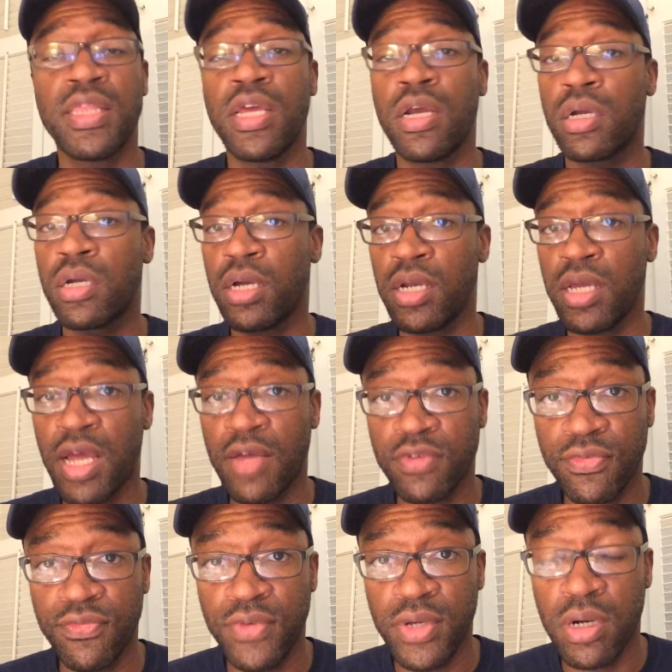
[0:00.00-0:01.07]
they're gonna have to
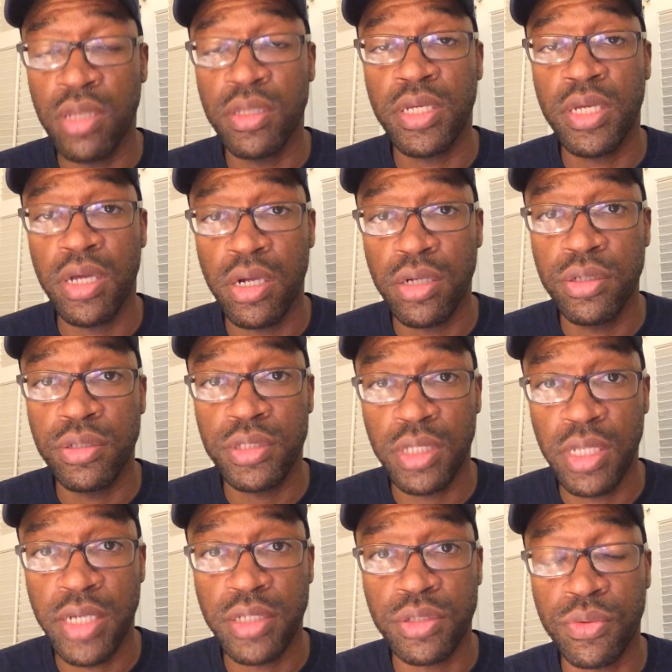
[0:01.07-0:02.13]
fit on the character
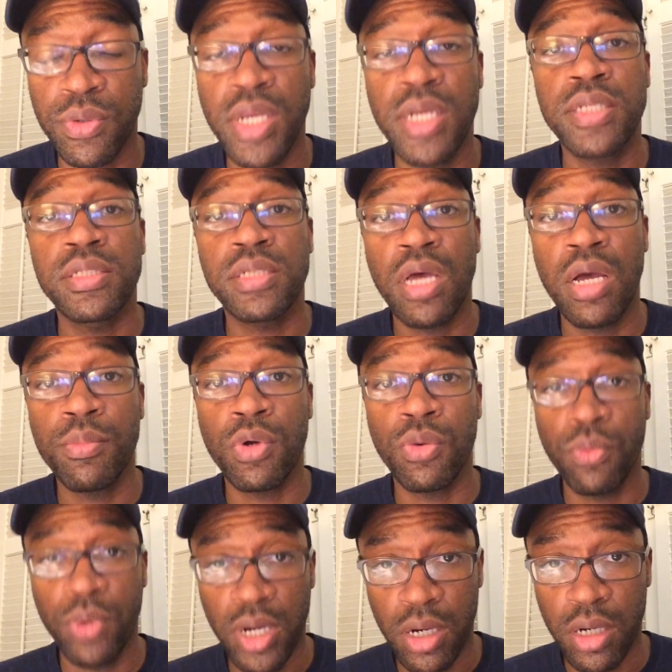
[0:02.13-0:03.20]
select screen
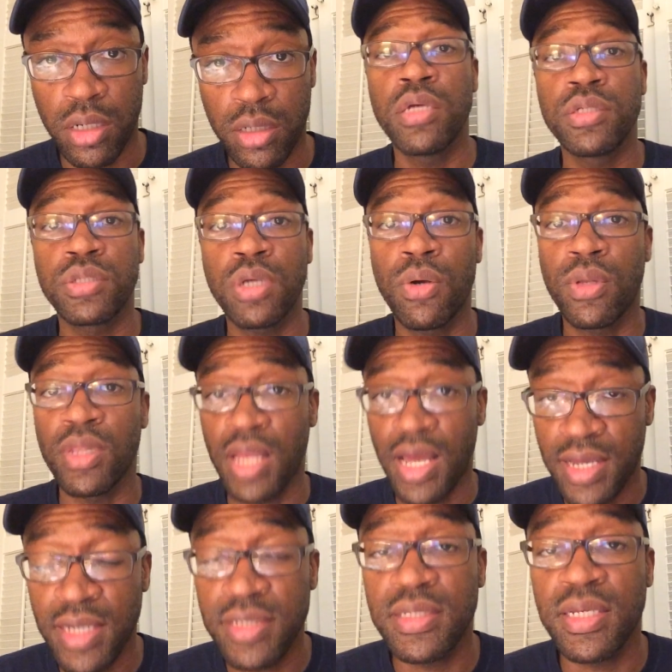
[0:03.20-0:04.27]
somewhere. So
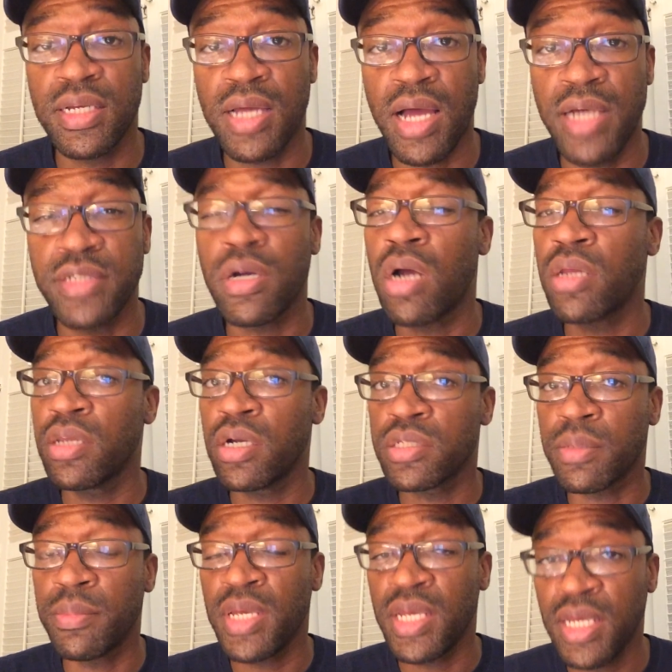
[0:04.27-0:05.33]
like I said guys, are there
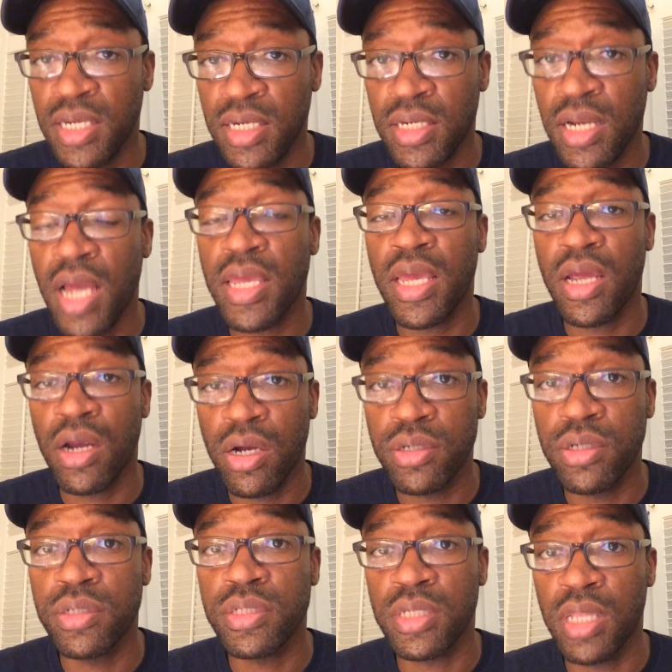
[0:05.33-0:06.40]
some hidden
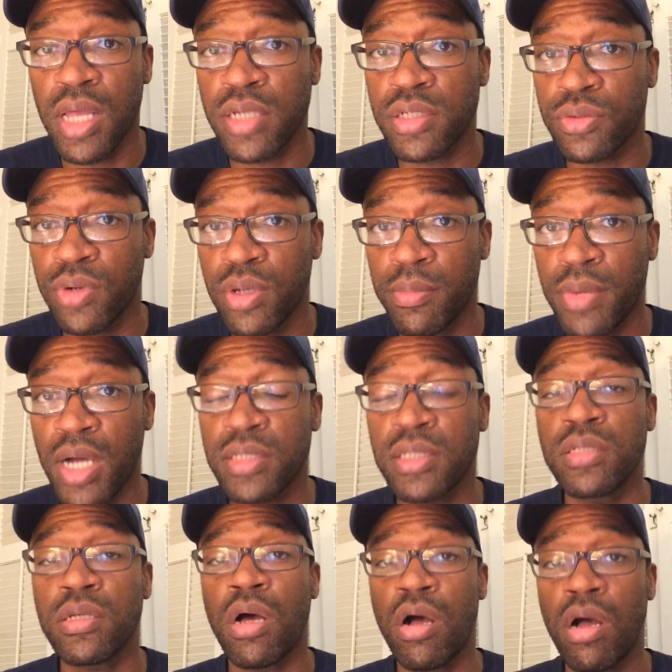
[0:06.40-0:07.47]
character select screen
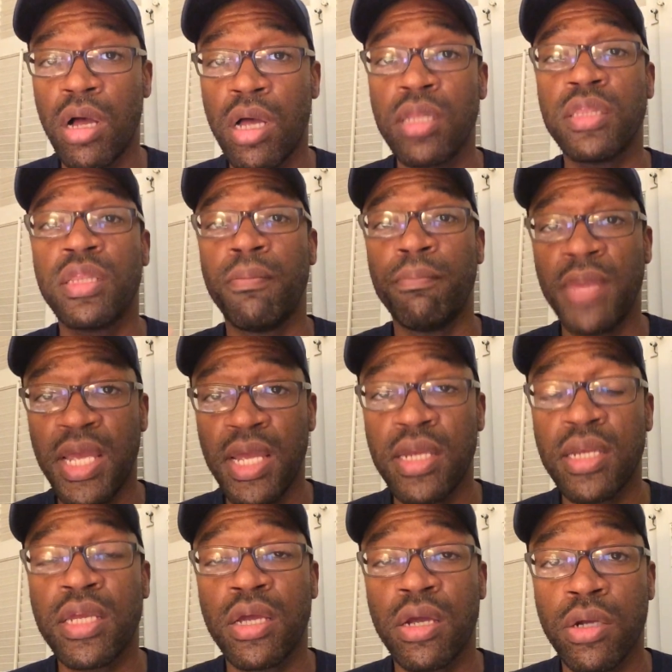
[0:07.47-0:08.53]
boxes on the
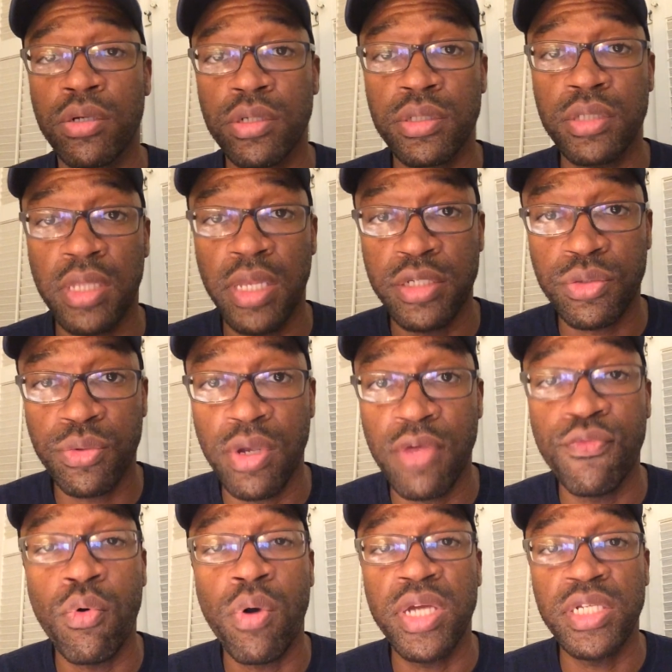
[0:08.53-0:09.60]
main character select screen
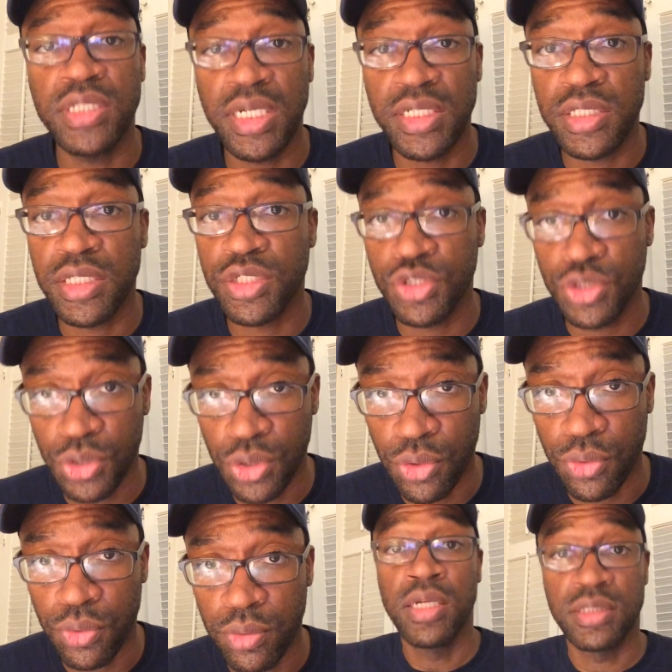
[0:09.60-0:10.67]
for Injustice 2?
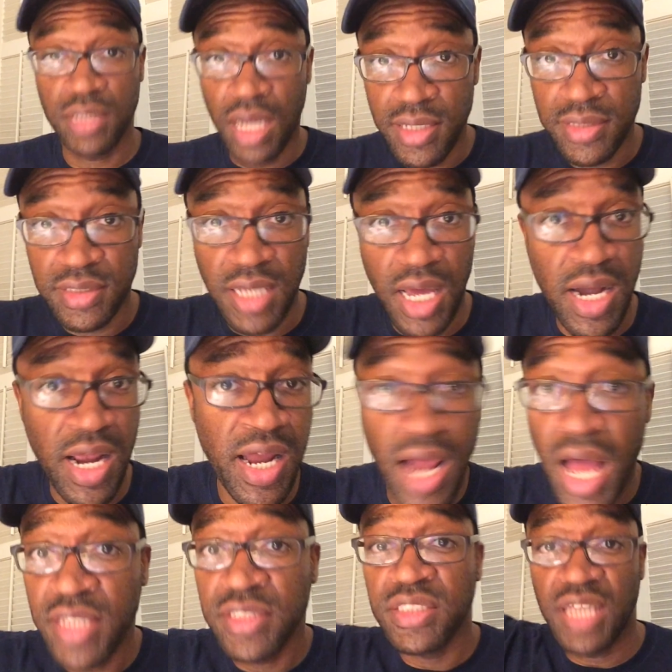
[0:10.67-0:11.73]
Dun da da
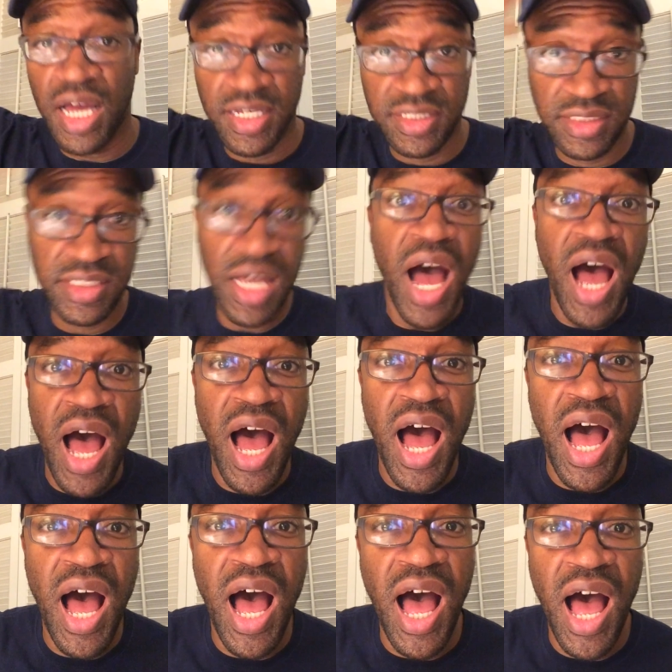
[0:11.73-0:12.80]
dun dun
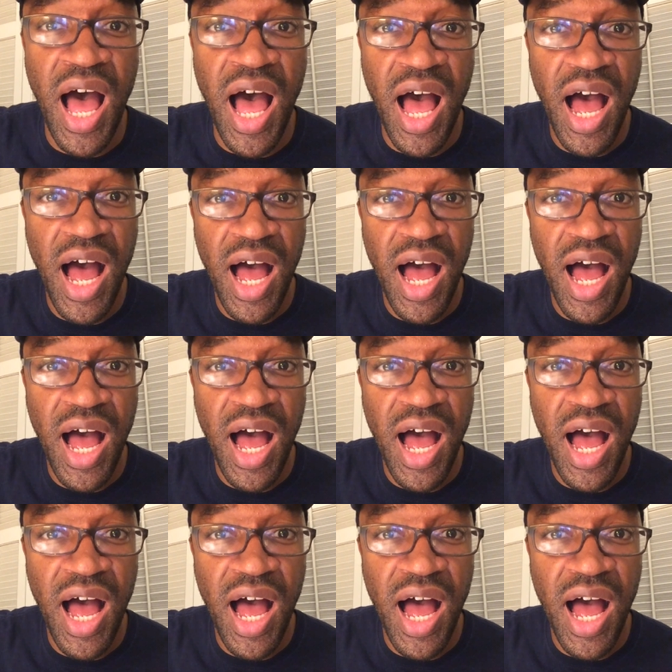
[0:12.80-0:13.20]
da!